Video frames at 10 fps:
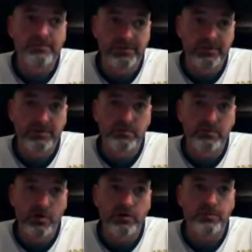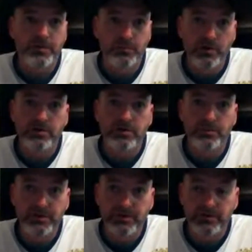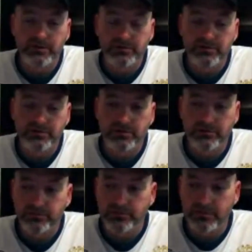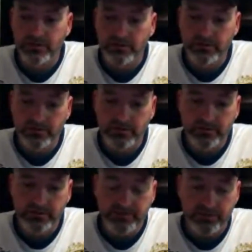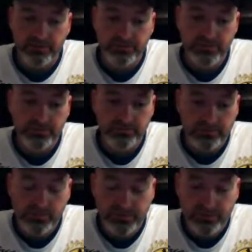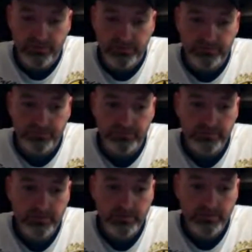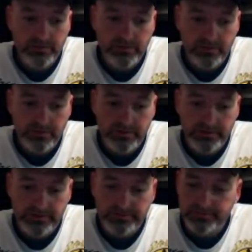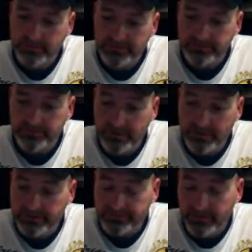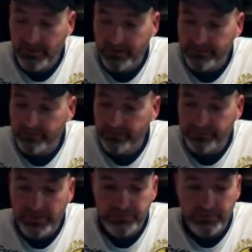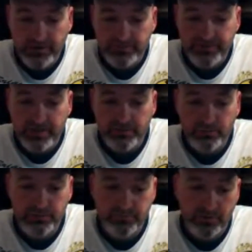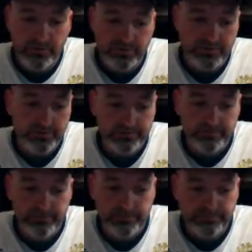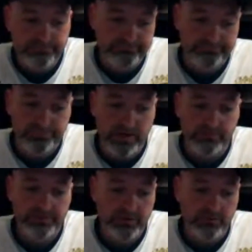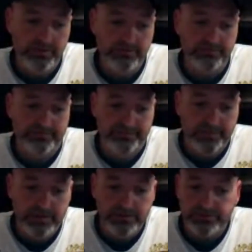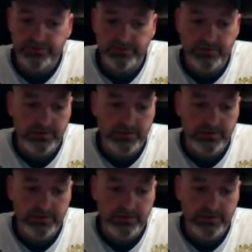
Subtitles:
Them welcoming, that tournament with open arms, and it's great. There's people comes out of the woodwork that probably don't even fish,